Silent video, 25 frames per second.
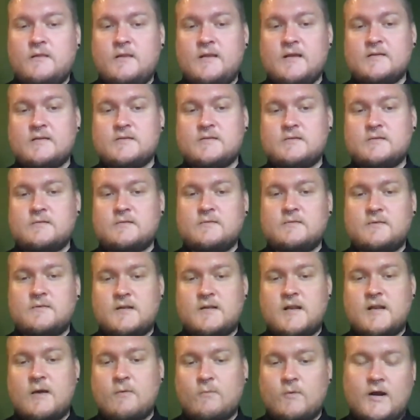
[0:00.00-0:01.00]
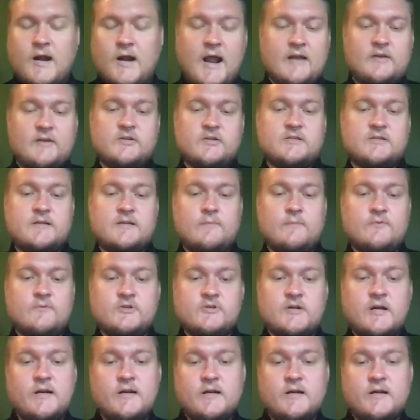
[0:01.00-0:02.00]
this the network i just
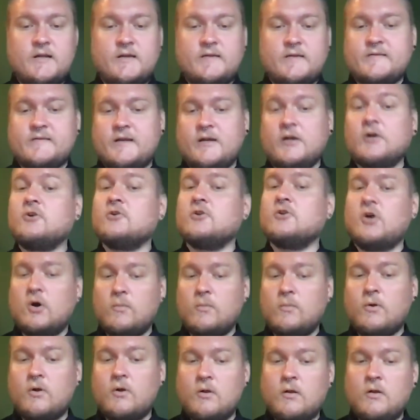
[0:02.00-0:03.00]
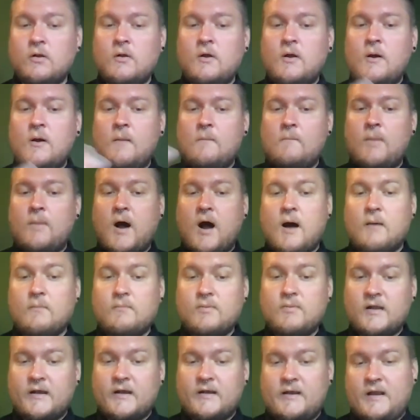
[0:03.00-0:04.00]
demonstrated is a global
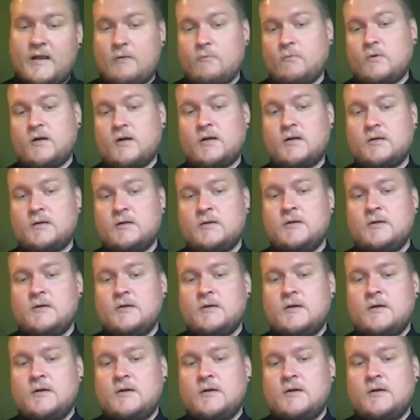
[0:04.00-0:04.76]
public network